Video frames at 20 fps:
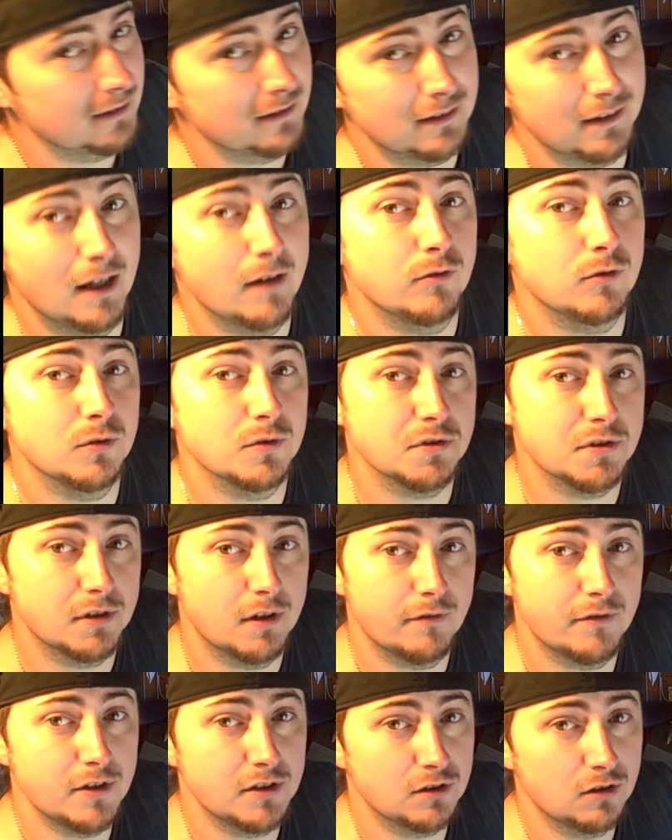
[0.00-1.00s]
levels
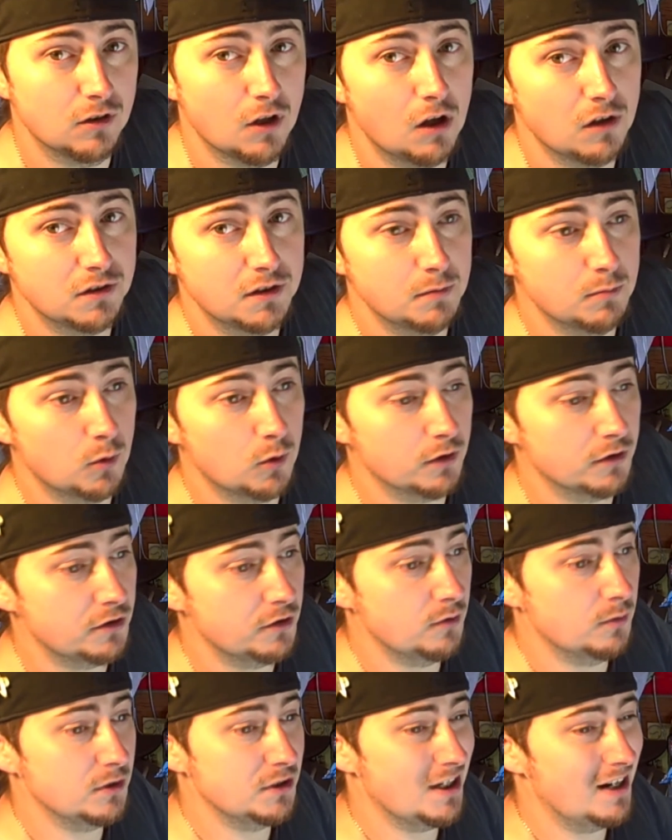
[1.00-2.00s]
of this glossy board
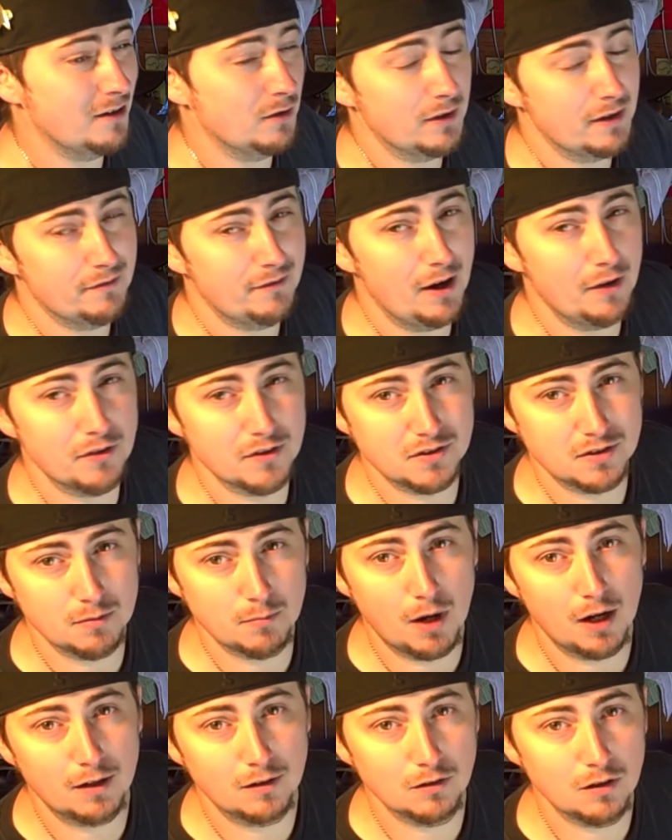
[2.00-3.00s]
too, which I only found the
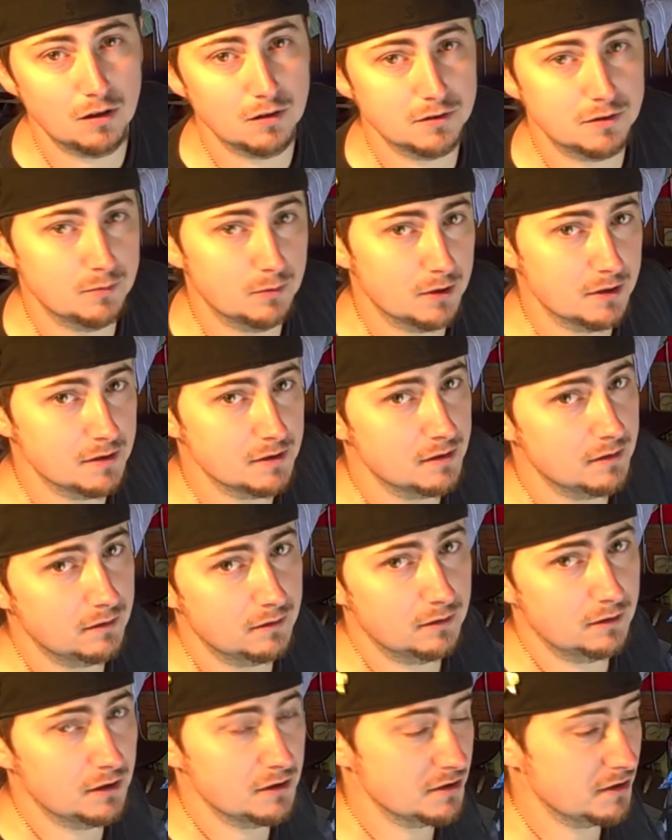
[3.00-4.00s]
semi-glossed ones
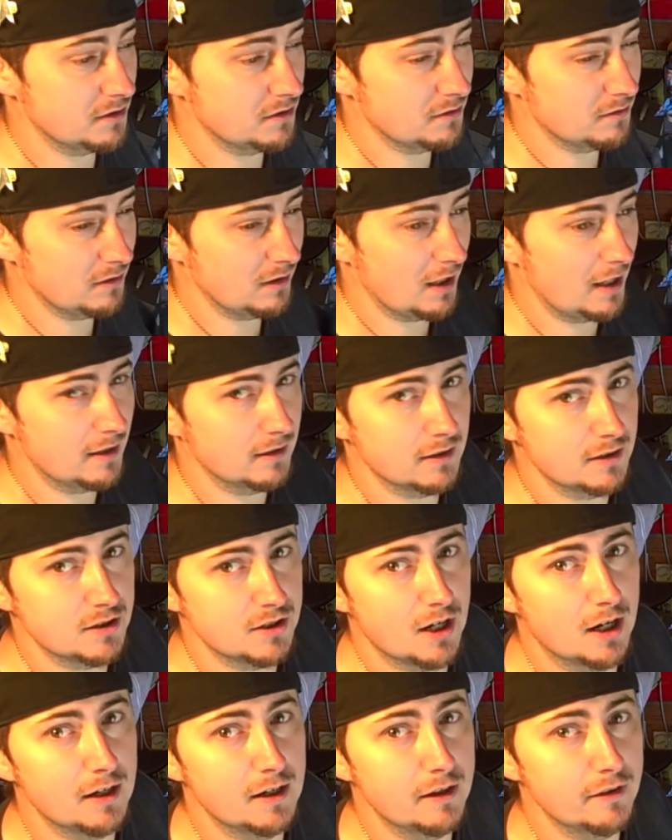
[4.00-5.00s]
because it's lightly
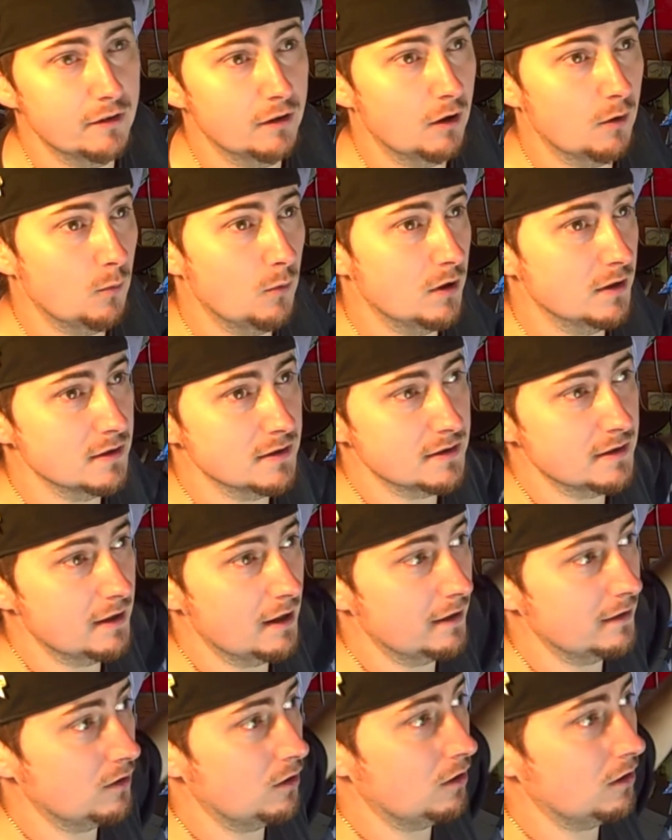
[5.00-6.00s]
shiny. There are ones
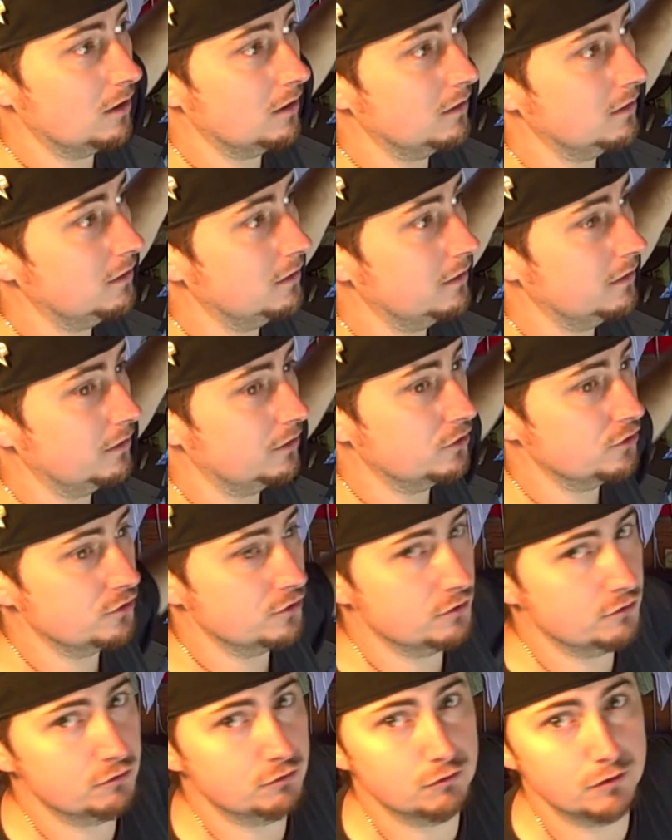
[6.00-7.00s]
that are
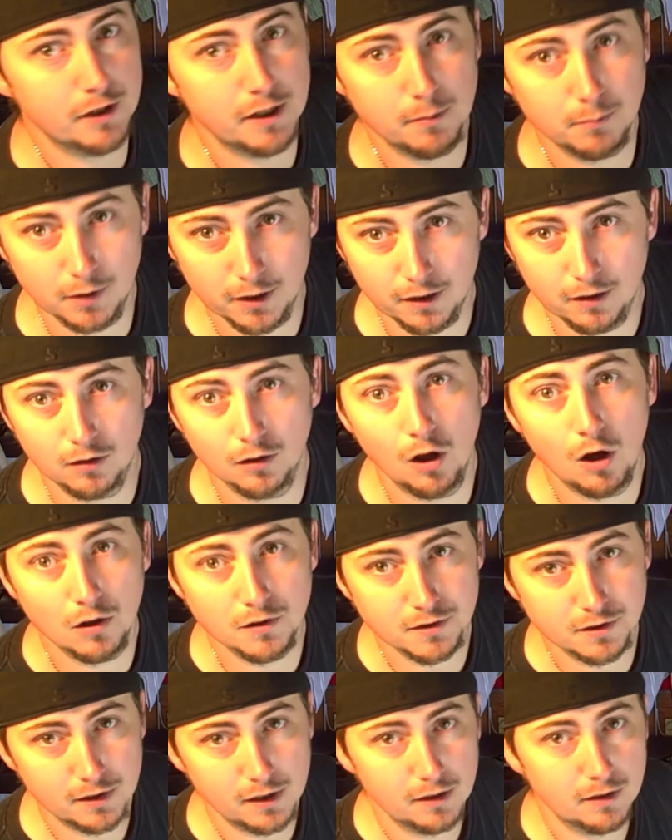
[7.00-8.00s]
extremely
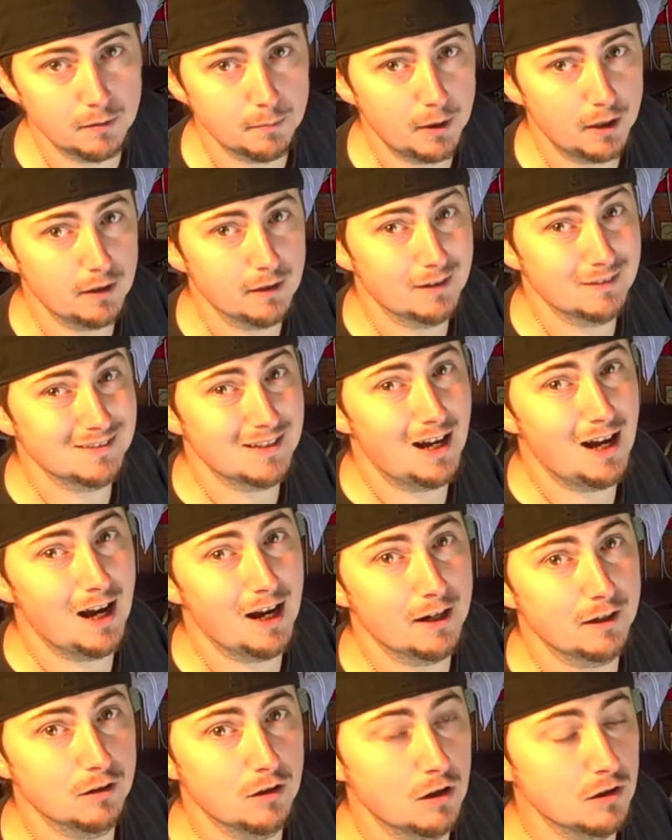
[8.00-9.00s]
glossy, and apparently that's a
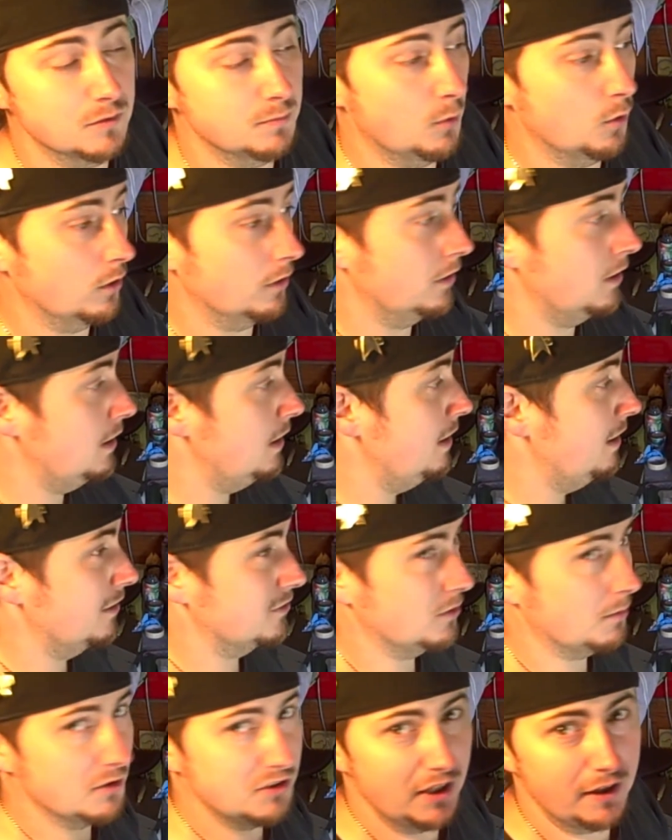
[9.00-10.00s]
high gloss board. It's
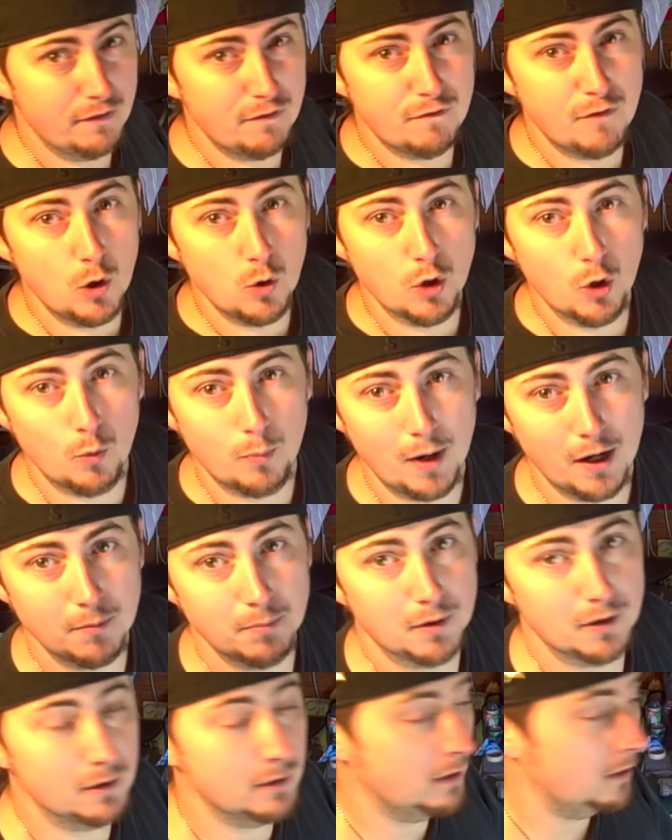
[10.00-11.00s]
almost like photo
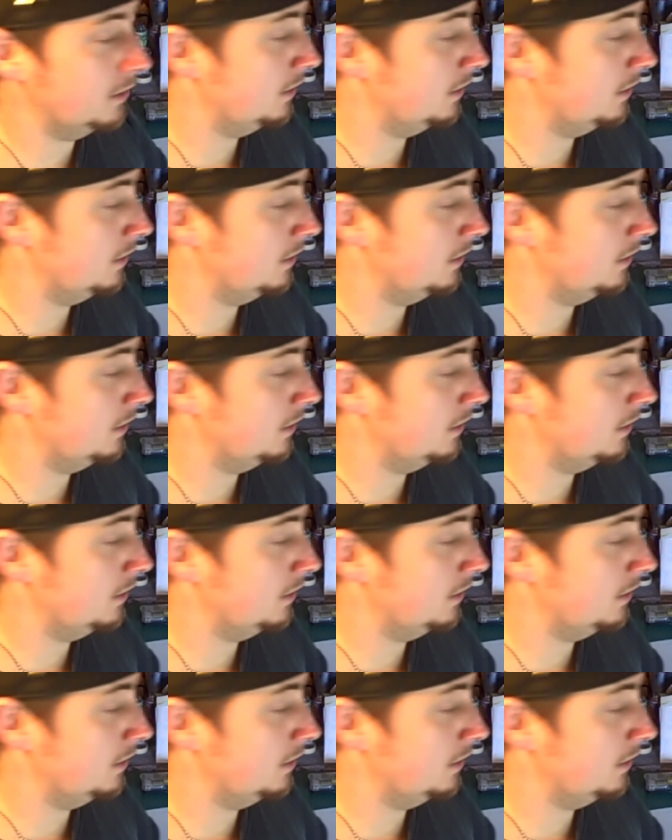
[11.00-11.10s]
paper,